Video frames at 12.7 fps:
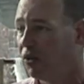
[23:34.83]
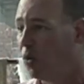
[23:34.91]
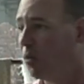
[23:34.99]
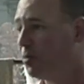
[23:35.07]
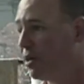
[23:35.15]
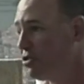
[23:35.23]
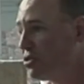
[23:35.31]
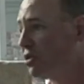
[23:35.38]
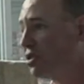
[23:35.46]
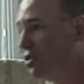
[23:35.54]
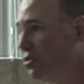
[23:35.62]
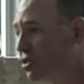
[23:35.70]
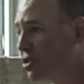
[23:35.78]
Well, pitchers
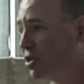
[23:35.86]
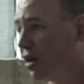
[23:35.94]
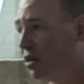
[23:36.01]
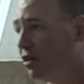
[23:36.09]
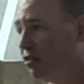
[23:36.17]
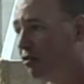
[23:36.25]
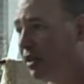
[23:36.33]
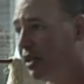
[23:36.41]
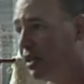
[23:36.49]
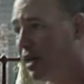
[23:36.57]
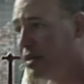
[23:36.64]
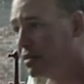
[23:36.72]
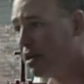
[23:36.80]
soon starting to
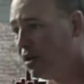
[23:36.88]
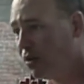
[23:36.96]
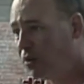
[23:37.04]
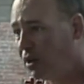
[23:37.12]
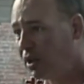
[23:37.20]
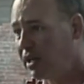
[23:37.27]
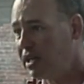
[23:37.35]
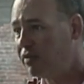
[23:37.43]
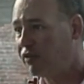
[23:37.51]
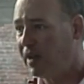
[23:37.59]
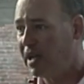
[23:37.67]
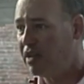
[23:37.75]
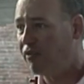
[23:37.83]
realize, well,
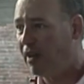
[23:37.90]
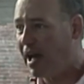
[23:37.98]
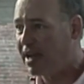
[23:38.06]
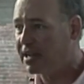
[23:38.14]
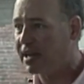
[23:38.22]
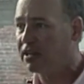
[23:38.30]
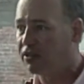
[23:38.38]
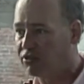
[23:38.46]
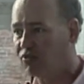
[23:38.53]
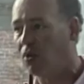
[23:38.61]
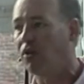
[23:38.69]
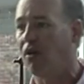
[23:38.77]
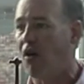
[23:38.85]
if, if I kind of
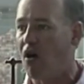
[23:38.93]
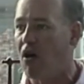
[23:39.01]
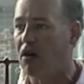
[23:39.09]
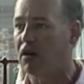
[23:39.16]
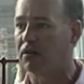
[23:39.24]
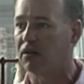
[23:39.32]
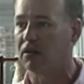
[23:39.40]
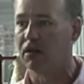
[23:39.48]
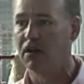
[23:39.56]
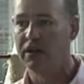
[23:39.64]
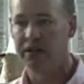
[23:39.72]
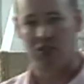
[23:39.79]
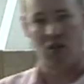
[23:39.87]
throw it harder, it's